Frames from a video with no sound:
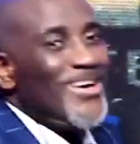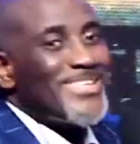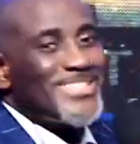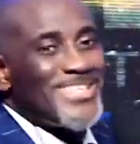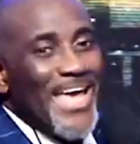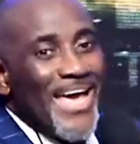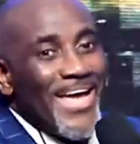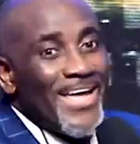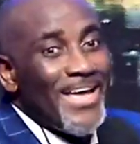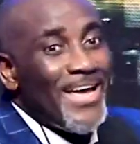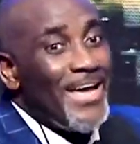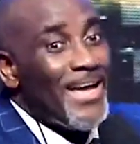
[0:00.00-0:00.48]

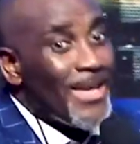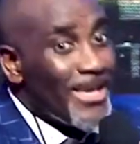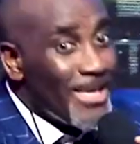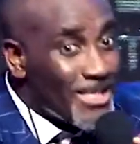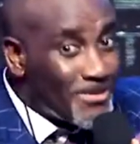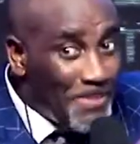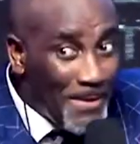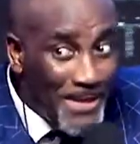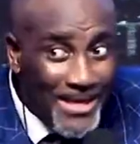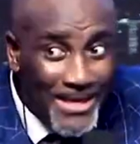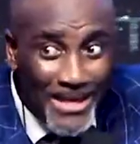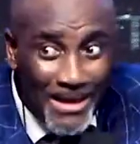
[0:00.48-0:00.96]
Thou made
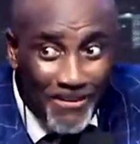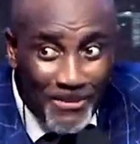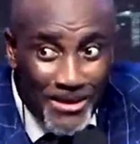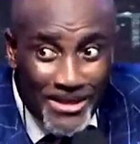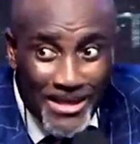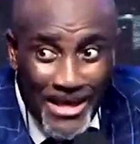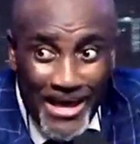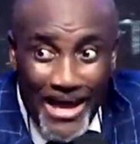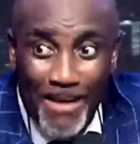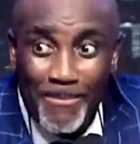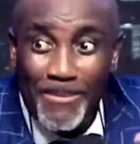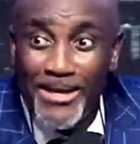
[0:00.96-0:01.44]
him a little lower
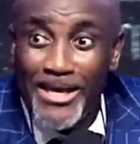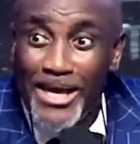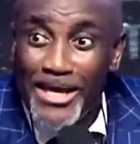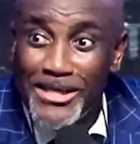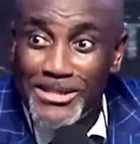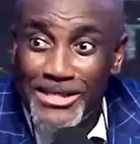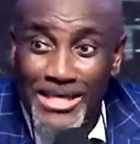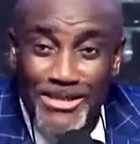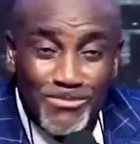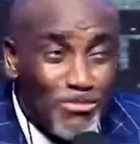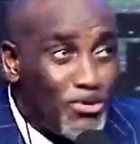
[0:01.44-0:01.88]
than the angels.